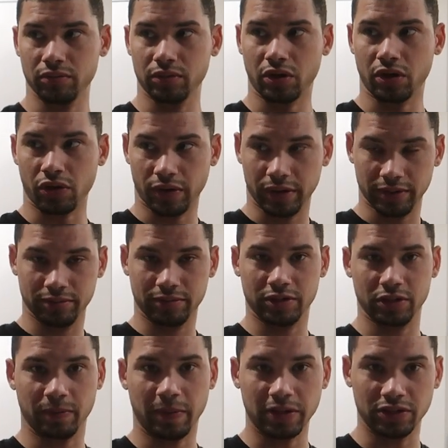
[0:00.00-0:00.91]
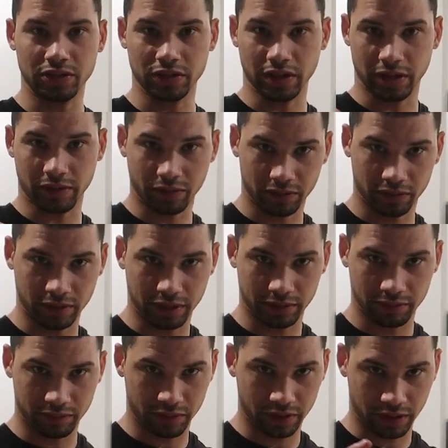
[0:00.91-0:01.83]
current suspension, like
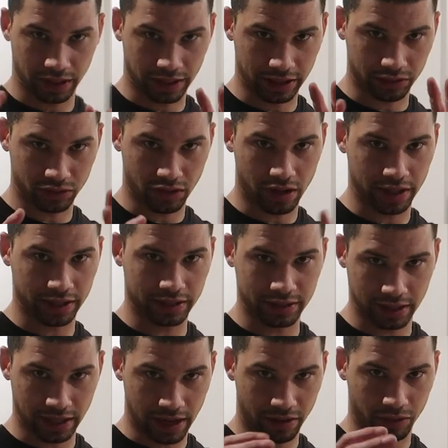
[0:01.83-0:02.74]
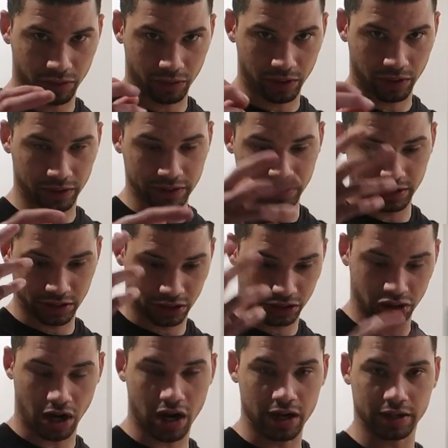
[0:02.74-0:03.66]
with the electronics and how it works and the
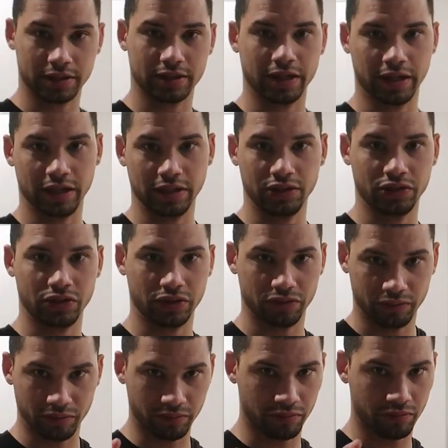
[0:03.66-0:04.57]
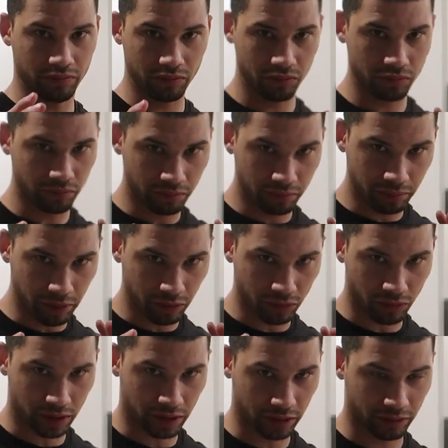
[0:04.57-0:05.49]
shocks, like it should
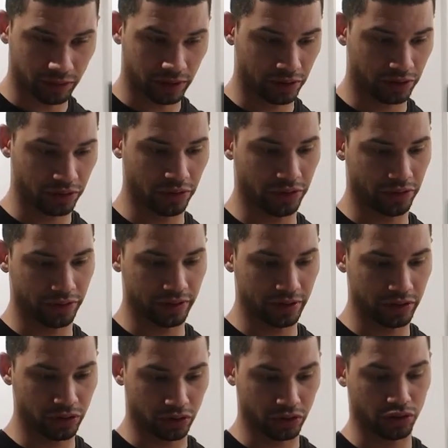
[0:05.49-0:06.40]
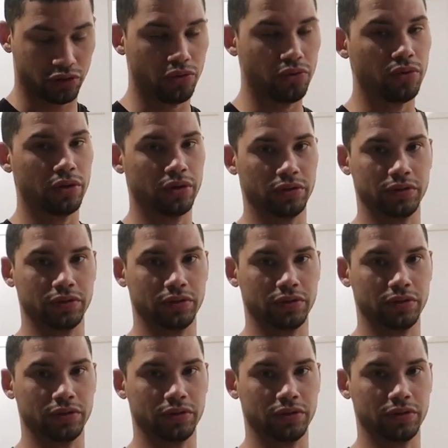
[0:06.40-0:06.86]
be really good, and you can tune it